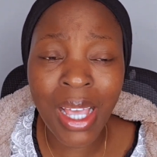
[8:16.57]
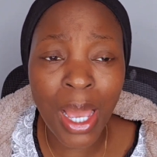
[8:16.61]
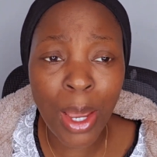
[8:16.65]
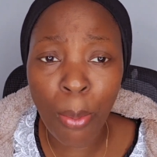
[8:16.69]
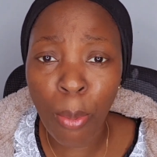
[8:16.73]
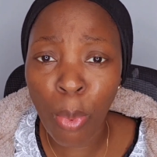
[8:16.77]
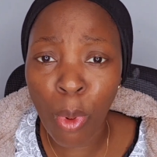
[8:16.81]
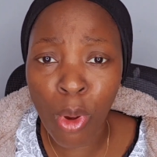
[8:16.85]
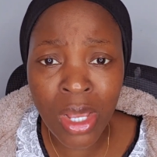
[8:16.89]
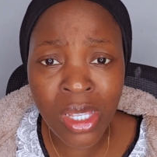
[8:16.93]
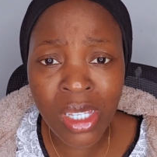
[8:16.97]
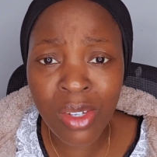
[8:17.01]

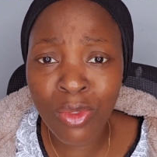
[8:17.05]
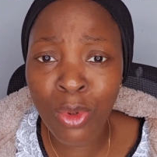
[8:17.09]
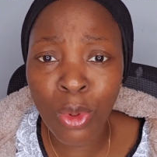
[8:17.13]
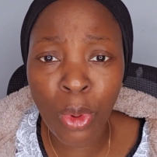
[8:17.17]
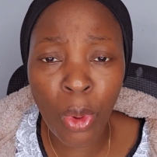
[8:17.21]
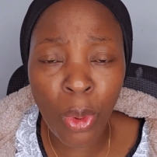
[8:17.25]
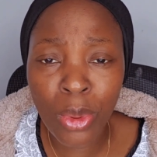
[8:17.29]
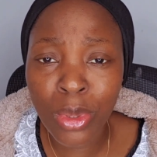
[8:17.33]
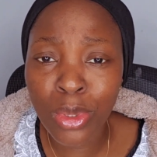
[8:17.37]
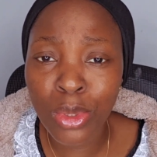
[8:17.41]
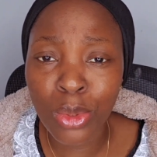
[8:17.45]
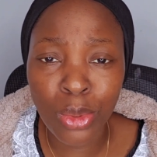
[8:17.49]
is there a
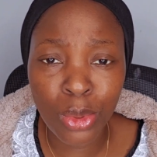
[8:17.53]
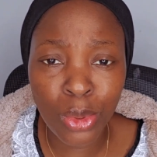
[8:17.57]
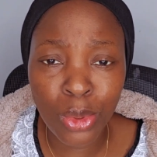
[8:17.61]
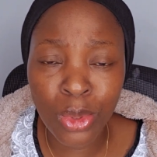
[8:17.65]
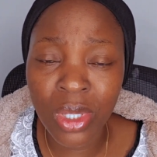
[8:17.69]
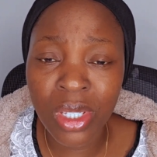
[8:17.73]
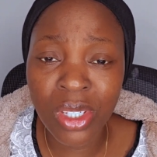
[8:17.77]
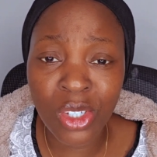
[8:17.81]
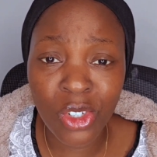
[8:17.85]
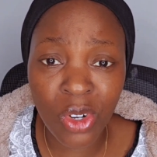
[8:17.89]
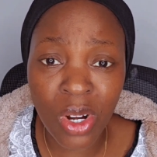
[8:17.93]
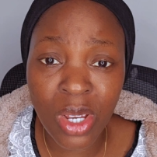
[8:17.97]
point even going
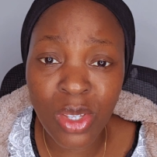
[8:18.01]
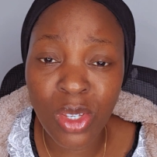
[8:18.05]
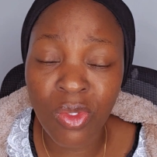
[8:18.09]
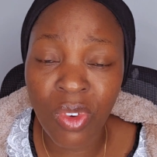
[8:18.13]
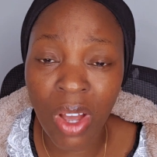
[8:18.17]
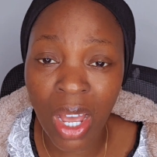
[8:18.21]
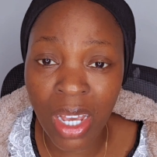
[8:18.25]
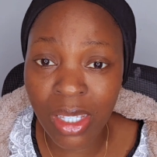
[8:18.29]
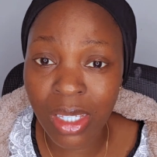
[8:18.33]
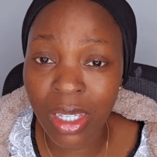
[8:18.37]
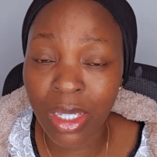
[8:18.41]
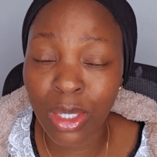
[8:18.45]
through the
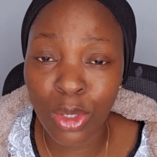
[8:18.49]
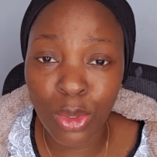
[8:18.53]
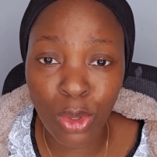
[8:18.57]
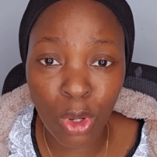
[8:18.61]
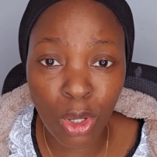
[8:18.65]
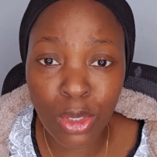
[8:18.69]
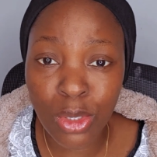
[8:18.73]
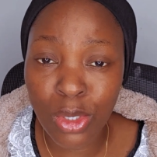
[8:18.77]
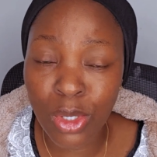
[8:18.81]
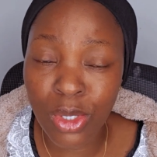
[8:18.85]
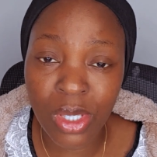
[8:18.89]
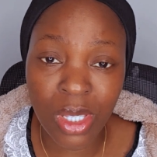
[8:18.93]
stress of
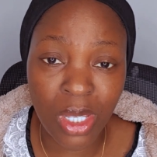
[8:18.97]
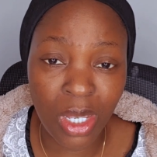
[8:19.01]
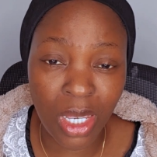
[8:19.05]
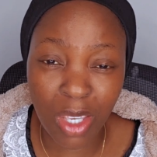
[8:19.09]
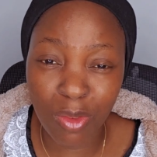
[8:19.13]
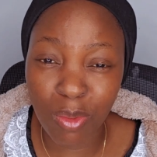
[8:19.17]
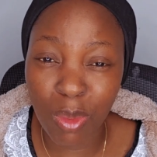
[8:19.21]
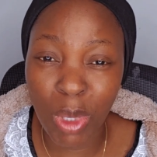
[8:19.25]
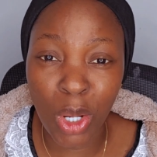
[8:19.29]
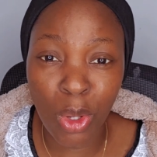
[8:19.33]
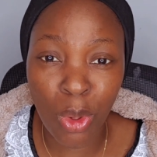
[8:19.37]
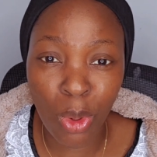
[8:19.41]
asking the
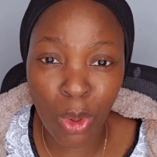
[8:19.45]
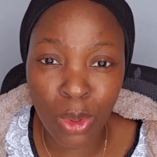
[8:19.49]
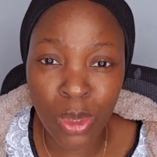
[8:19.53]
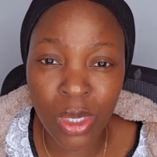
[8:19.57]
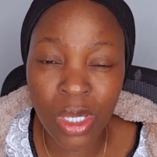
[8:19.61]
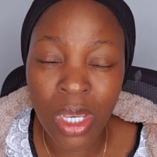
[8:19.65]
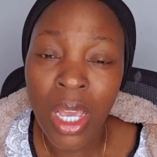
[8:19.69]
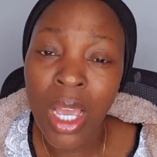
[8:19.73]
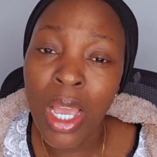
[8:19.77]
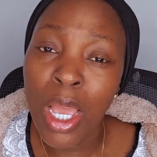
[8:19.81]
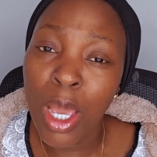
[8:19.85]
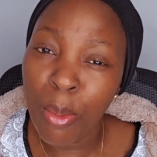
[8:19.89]
doctors to give me a
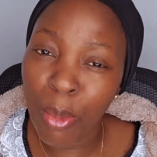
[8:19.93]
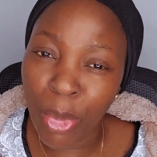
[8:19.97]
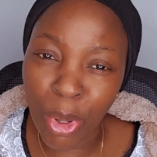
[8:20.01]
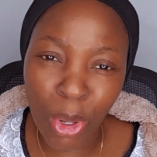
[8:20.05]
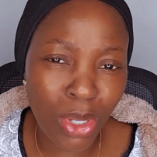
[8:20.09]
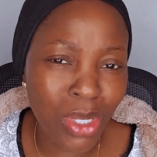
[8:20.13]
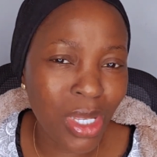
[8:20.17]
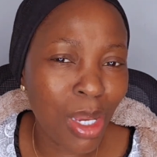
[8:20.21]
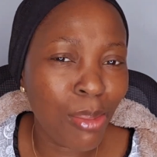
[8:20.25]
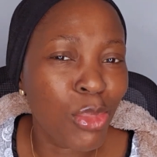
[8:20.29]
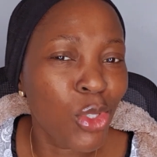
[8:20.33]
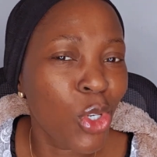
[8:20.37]
note?
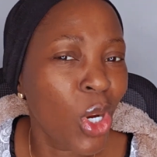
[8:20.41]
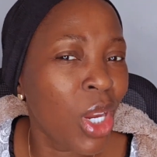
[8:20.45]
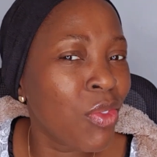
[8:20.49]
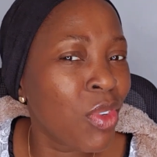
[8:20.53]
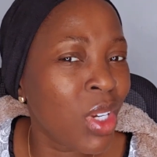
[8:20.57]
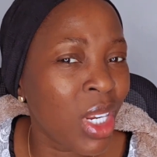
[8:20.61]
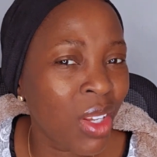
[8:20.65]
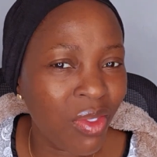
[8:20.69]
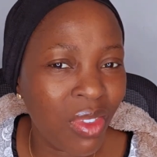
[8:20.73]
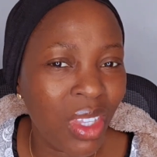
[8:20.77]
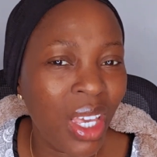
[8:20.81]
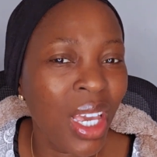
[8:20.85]
Because I'm
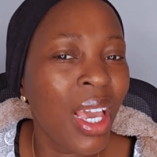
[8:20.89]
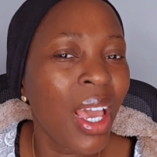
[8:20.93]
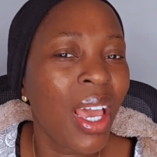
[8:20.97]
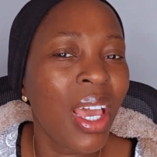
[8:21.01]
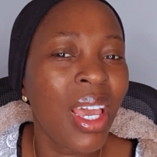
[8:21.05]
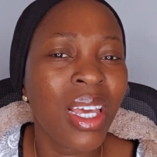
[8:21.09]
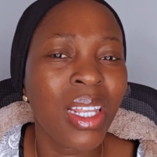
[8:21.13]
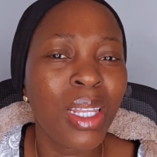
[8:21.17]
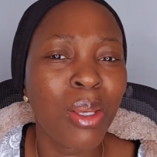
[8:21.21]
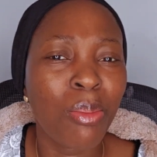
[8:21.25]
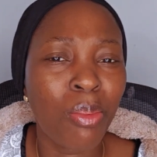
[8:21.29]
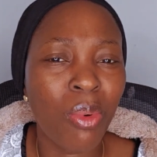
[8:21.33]
sure even if
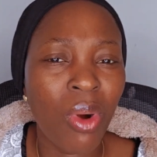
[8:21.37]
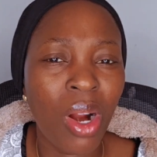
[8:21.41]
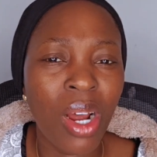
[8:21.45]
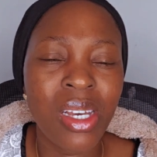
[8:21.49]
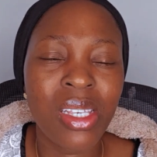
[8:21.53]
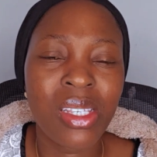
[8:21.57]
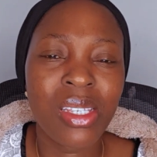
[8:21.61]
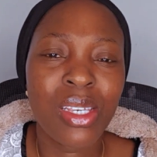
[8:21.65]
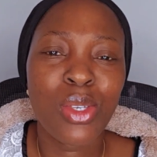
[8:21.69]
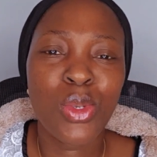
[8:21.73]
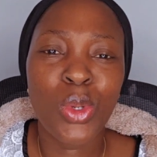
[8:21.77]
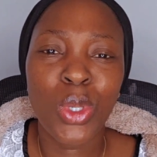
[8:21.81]
they hear the
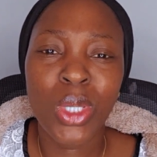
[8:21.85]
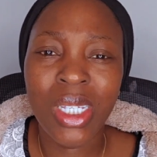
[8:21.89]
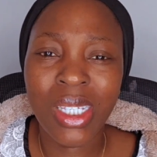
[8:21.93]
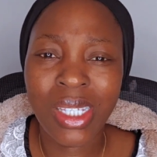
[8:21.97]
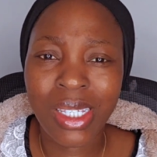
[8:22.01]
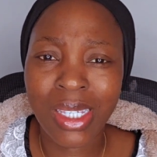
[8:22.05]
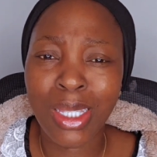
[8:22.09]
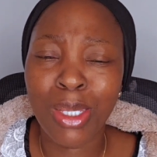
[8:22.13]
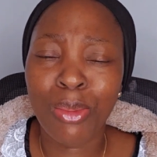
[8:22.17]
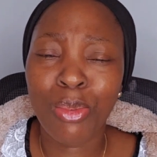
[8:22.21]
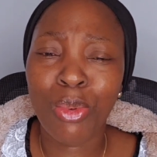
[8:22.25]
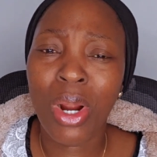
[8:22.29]
prices
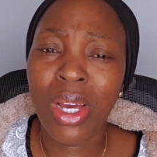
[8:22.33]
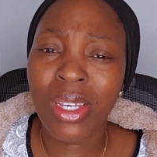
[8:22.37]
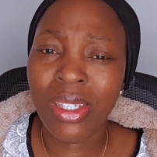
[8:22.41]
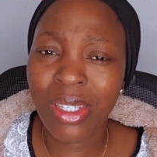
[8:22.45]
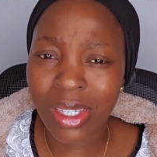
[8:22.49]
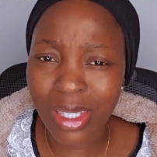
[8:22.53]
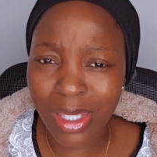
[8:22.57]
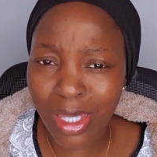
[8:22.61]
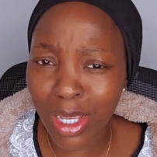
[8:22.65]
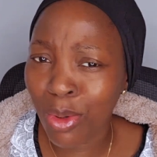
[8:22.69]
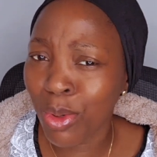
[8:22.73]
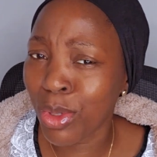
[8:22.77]
or they see the
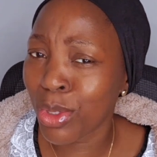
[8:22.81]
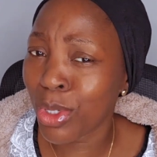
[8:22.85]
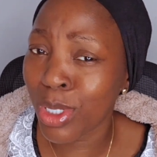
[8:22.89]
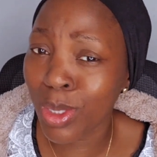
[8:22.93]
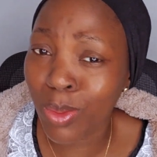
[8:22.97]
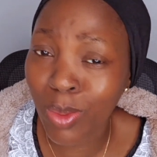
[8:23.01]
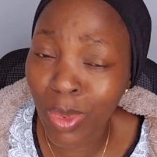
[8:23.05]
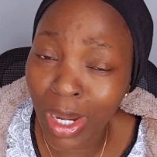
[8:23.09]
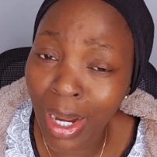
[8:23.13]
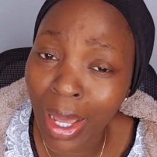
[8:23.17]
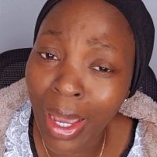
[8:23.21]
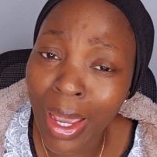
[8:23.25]
prices, they
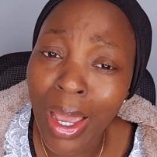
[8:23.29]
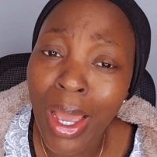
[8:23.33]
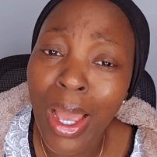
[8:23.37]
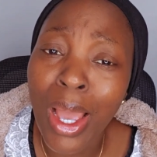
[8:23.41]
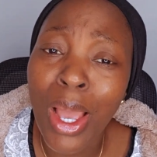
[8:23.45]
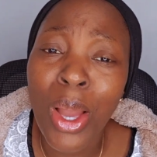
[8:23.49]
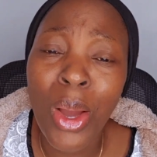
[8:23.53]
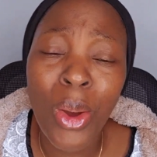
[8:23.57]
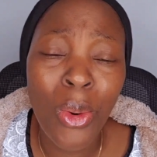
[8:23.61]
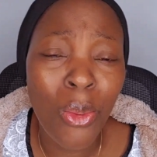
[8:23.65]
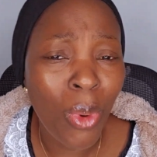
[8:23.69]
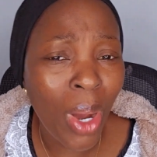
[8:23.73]
will just be
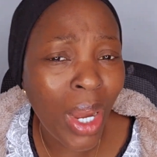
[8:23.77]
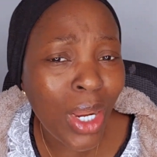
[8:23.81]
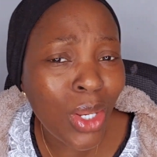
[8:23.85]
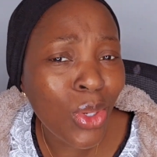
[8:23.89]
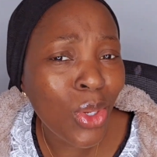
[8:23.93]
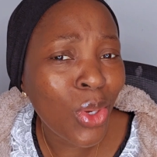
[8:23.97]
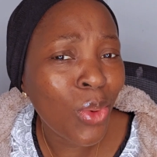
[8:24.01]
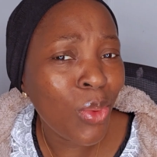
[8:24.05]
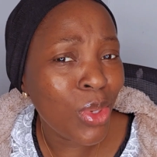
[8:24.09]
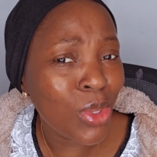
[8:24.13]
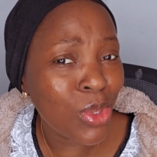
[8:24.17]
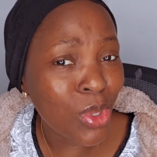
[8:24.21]
like,
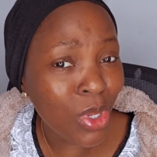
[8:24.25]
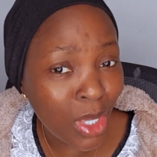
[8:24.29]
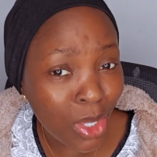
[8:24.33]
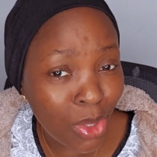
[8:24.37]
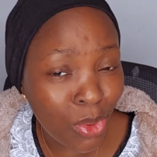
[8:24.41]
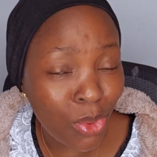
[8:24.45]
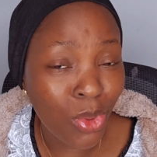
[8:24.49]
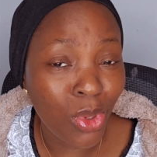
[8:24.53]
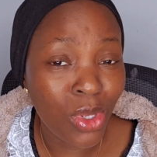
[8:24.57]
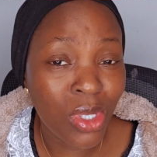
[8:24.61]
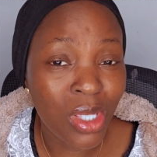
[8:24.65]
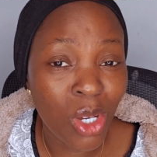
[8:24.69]
why do you want
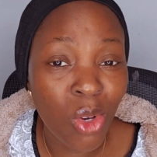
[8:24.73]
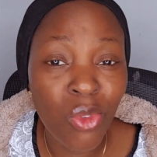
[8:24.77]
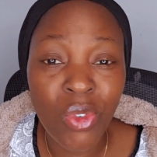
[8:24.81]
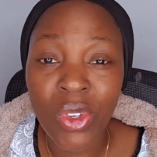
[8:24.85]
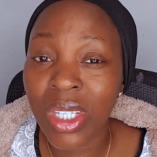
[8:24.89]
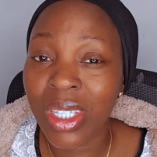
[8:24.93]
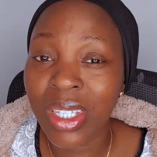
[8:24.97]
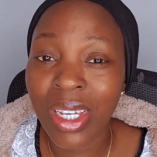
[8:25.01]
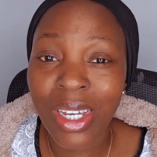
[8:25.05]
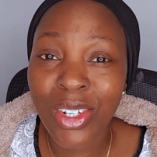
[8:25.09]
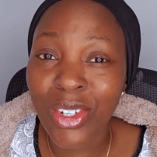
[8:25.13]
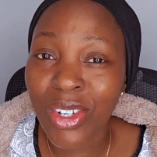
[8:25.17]
to kill
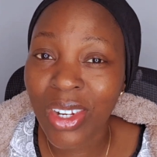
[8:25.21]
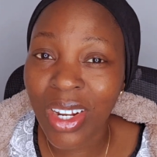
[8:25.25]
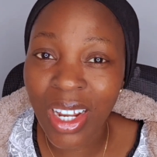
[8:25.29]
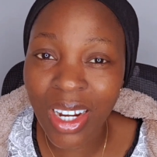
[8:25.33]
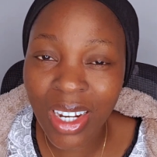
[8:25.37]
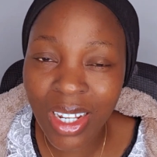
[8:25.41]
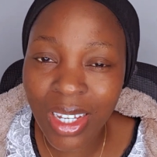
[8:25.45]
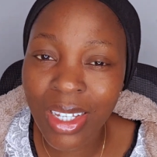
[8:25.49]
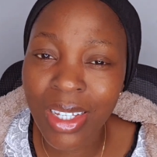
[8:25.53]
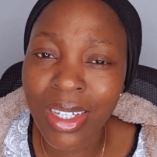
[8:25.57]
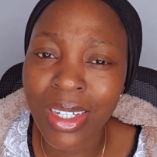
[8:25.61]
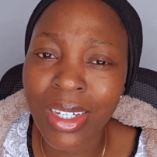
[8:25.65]
yourself
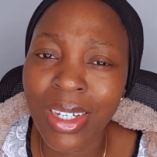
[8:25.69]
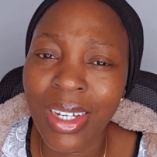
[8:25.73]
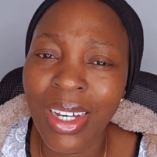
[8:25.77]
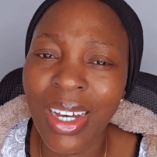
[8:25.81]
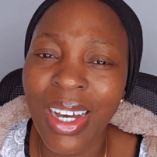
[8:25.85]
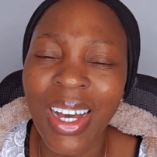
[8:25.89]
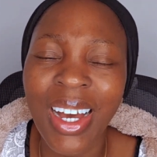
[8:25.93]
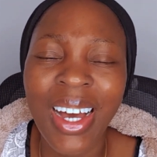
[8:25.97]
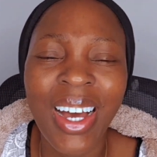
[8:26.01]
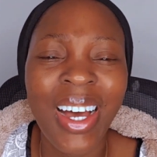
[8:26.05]
intentionally?